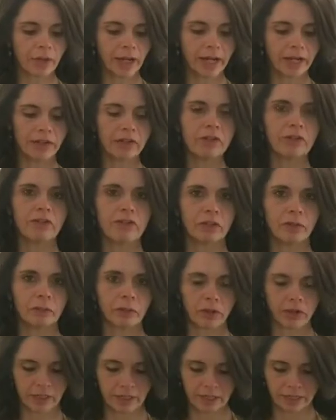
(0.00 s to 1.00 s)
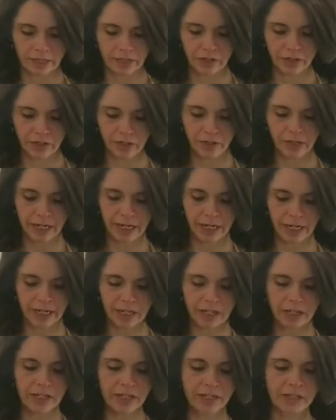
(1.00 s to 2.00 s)
out of the food processor and I
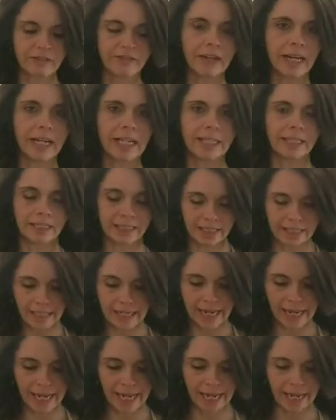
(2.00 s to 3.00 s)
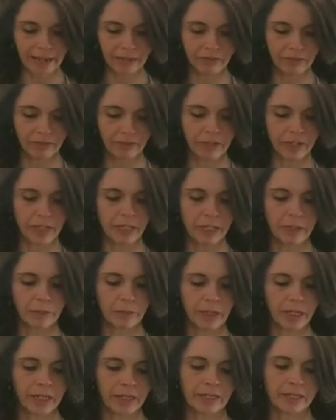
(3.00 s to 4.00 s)
just divided it in half
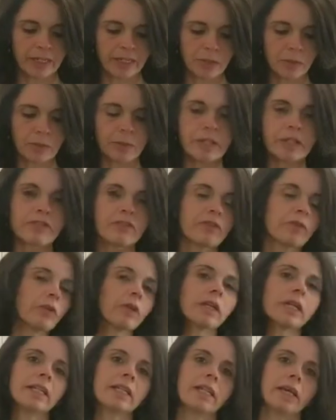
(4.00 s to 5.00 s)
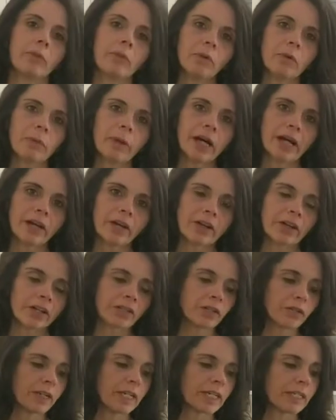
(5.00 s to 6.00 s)
because this was for a double pie
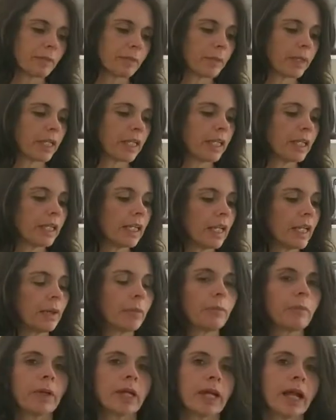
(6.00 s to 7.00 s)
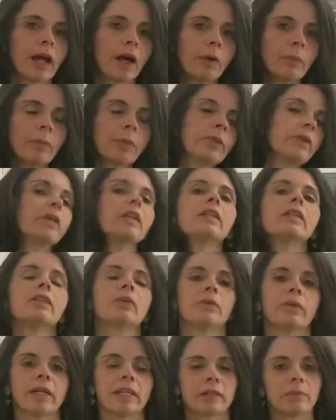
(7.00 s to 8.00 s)
crust recipe, but I'll put
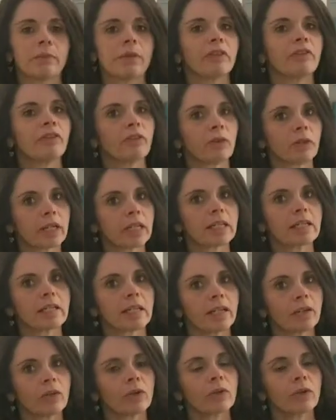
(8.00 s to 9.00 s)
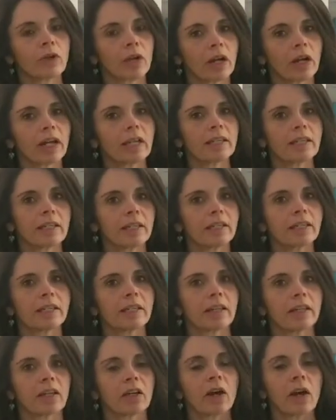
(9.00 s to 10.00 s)
the recipe for a single crust in
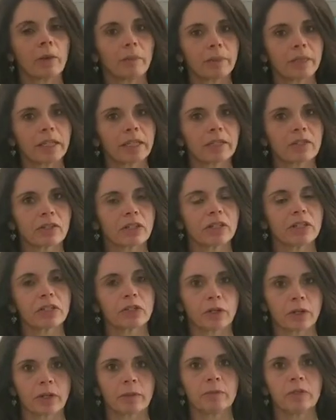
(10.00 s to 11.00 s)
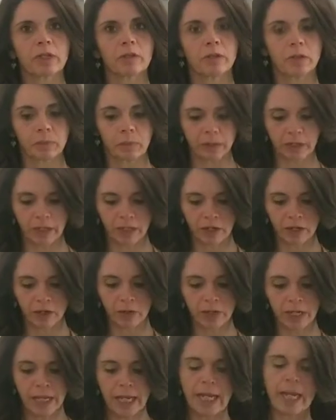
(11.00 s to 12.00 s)
the comments and descriptions below,
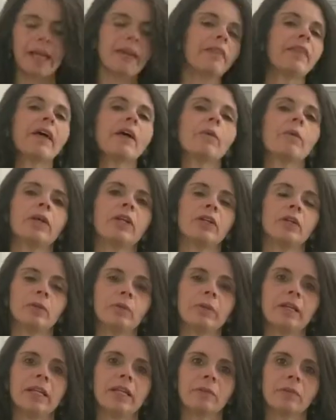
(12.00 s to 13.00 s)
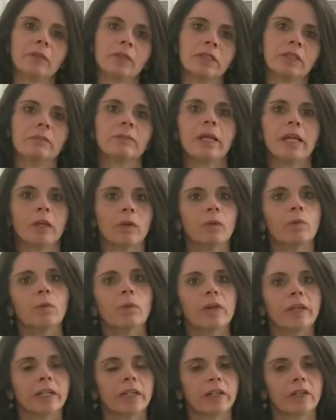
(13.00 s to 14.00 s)
and that way you'll be able to make
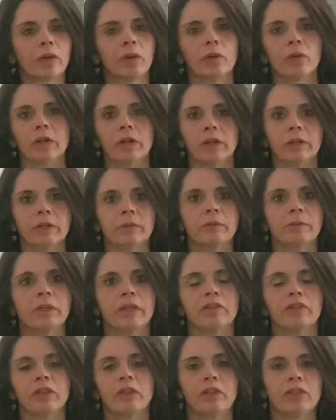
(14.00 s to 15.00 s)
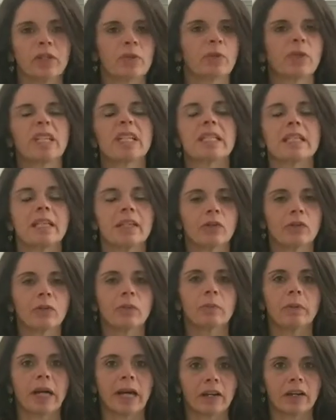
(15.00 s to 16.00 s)
one, or if you just want a
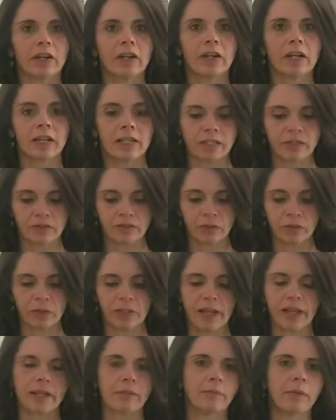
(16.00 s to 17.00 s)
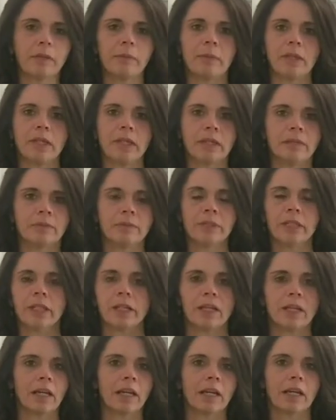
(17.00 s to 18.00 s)
single pie crust for like maybe
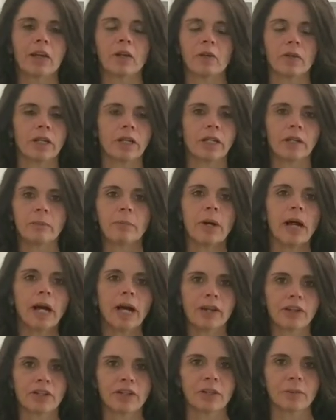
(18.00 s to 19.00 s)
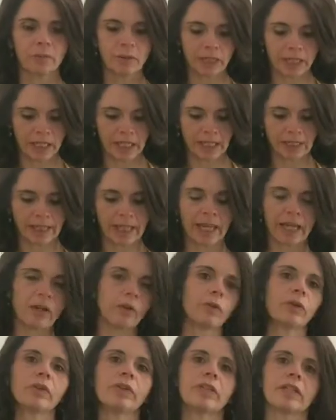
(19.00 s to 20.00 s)
a coconut pie or something like
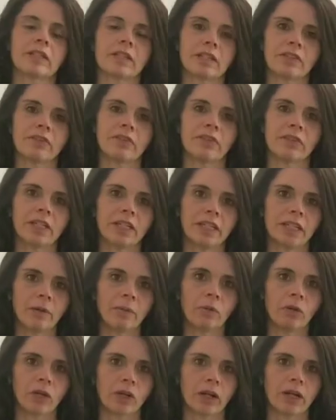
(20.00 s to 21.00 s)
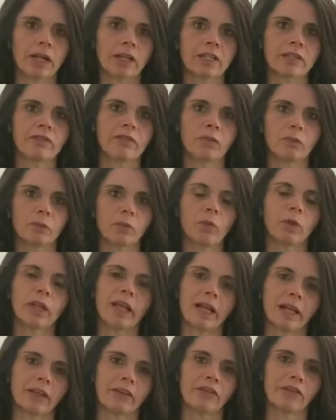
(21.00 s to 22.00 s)
that, or this is for the double crust for more
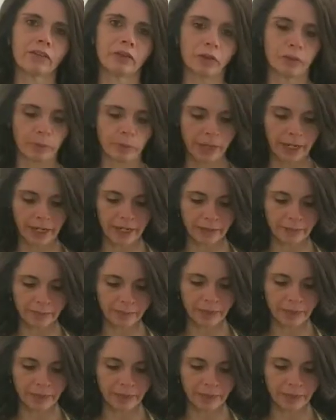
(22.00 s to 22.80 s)
like a fruit pie.